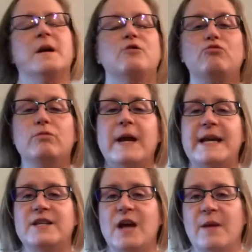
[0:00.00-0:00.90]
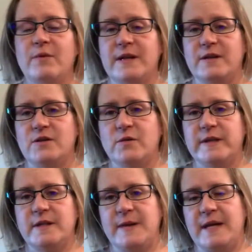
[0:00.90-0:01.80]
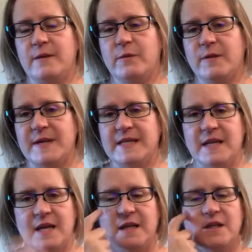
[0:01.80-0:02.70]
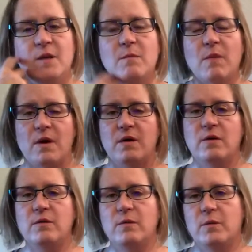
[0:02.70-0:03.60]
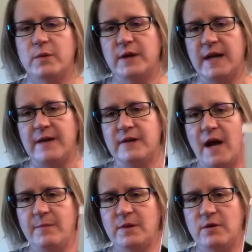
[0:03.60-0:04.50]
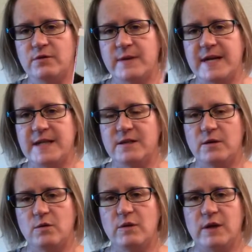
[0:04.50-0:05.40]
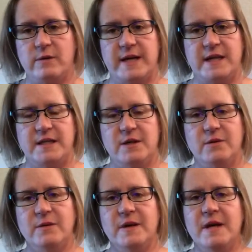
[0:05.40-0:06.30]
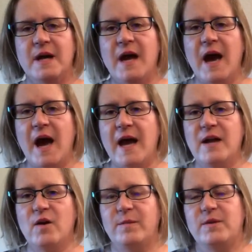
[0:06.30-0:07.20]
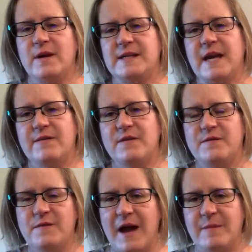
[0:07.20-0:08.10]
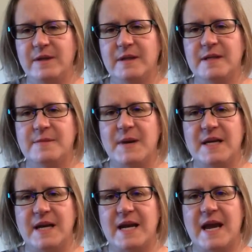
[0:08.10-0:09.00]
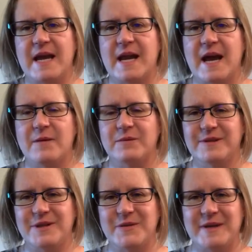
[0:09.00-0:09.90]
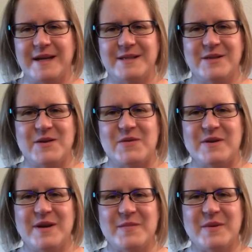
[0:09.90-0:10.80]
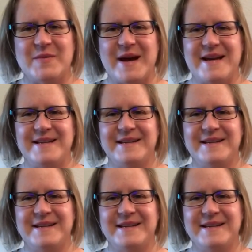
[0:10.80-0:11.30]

Great job reading the story with me today. Tomorrow, we're going to have an up-close reading so you can read it too. I hope you guys have a fabulous Monday, and I will see you again soon. Bye-bye.